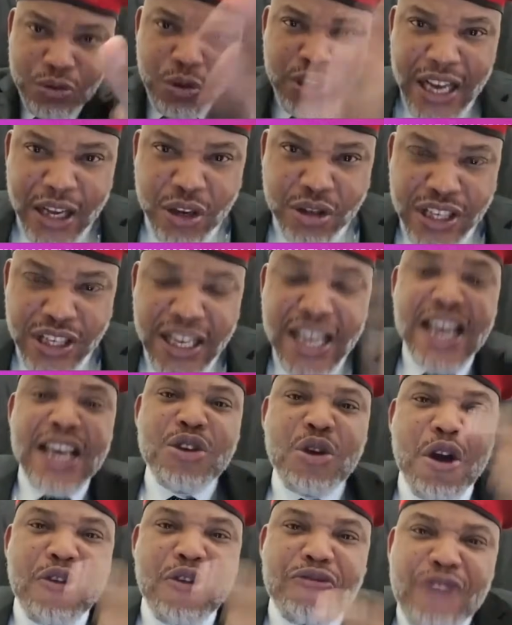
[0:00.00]
That's what they're using.
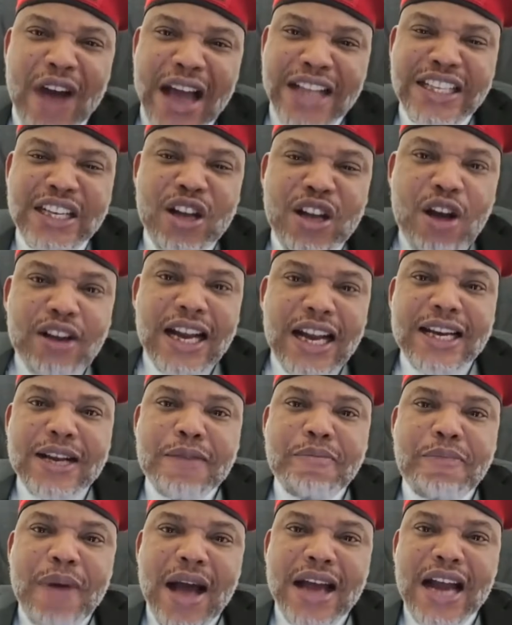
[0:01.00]
You are fighting under
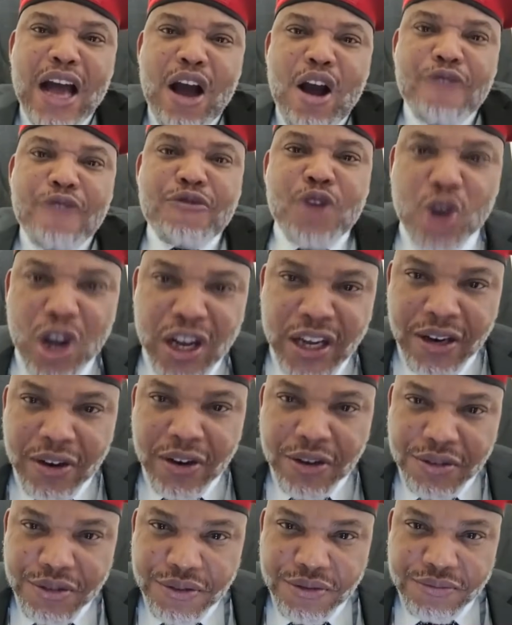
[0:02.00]
the banner of your
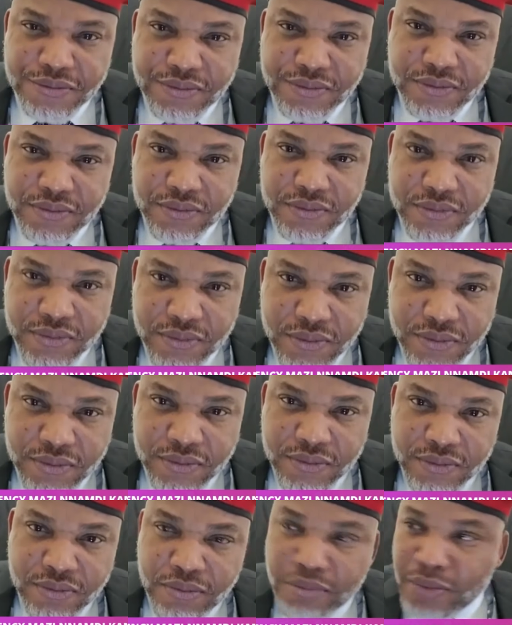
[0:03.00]
conquerors.
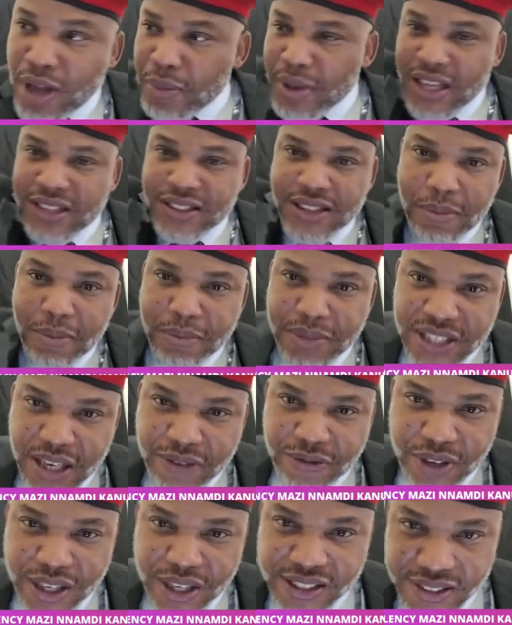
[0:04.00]
Maybe in
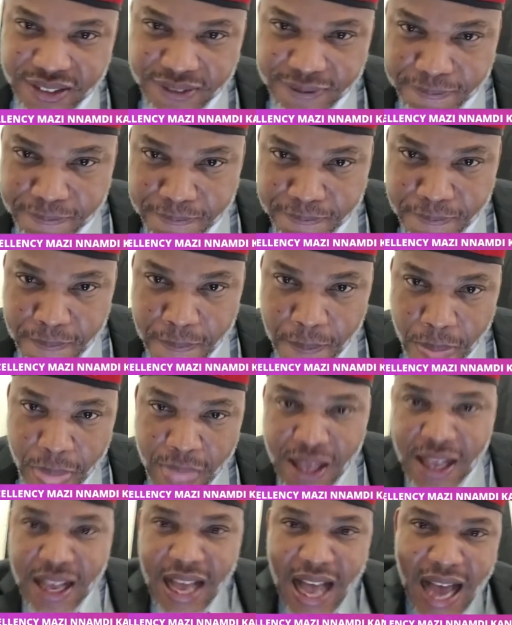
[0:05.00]
Sambisa forest.
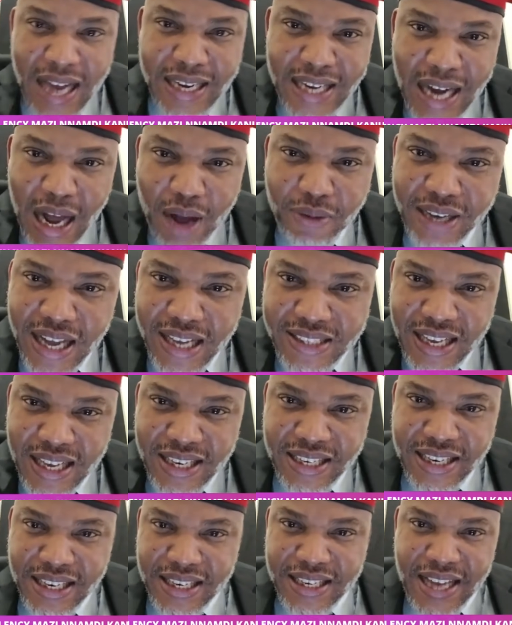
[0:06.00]
And now they are
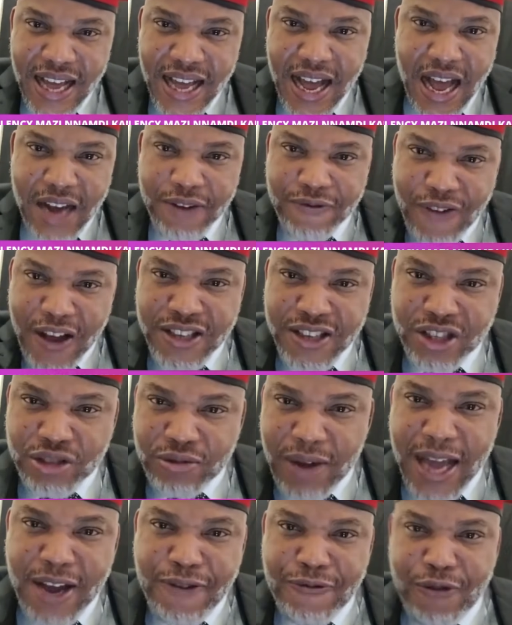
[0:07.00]
sending their
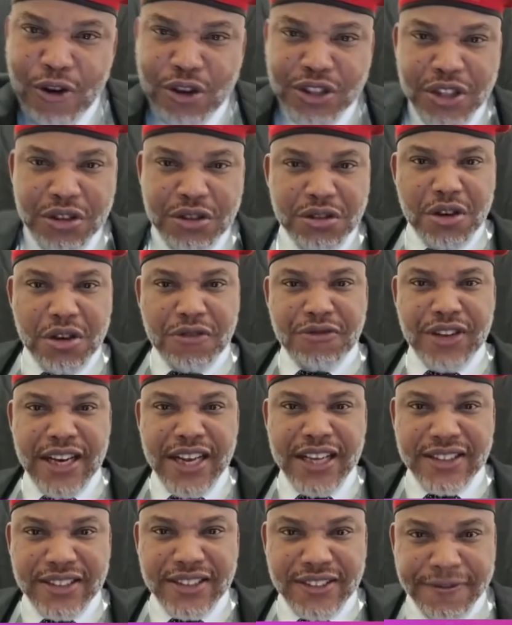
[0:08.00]
advanced strike force into your
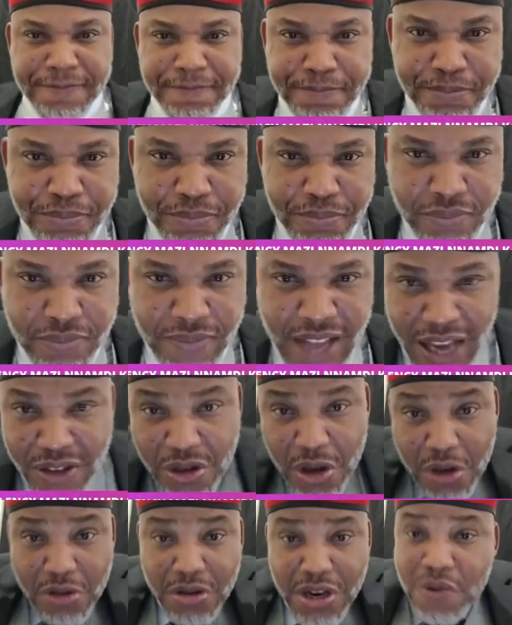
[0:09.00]
village.
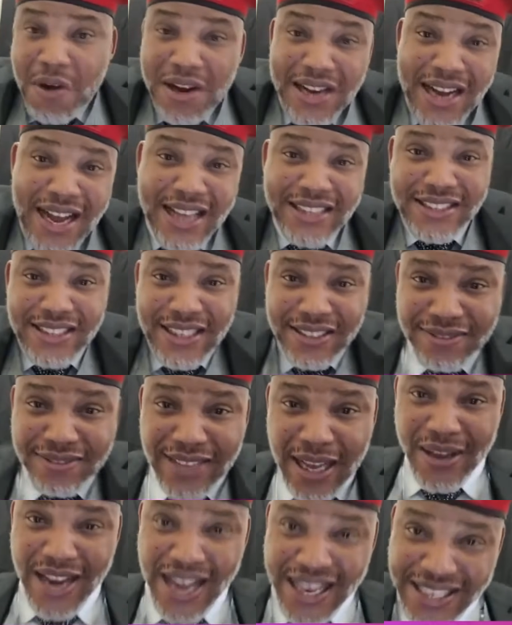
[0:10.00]
And you're doing one Nigeria.
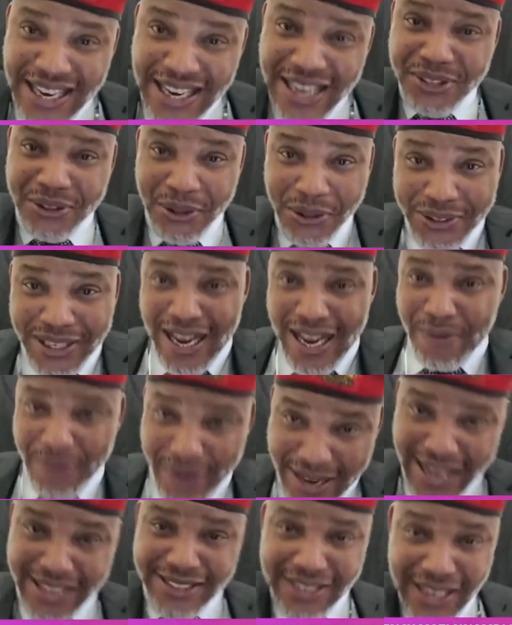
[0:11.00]
I'm a Nigerian soldier.
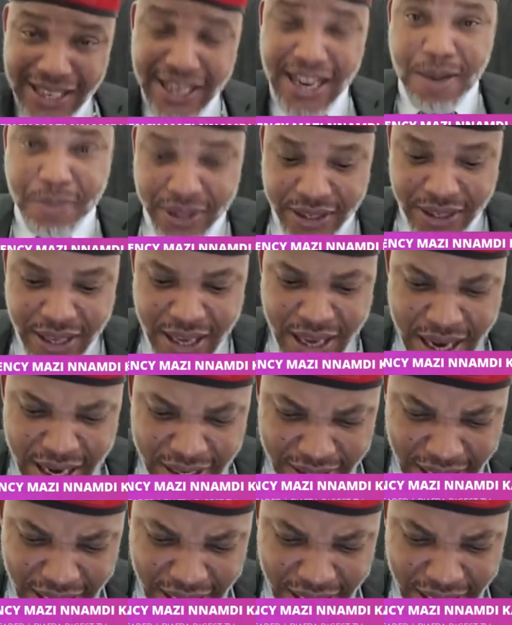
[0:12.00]
I'm a Nigerian army.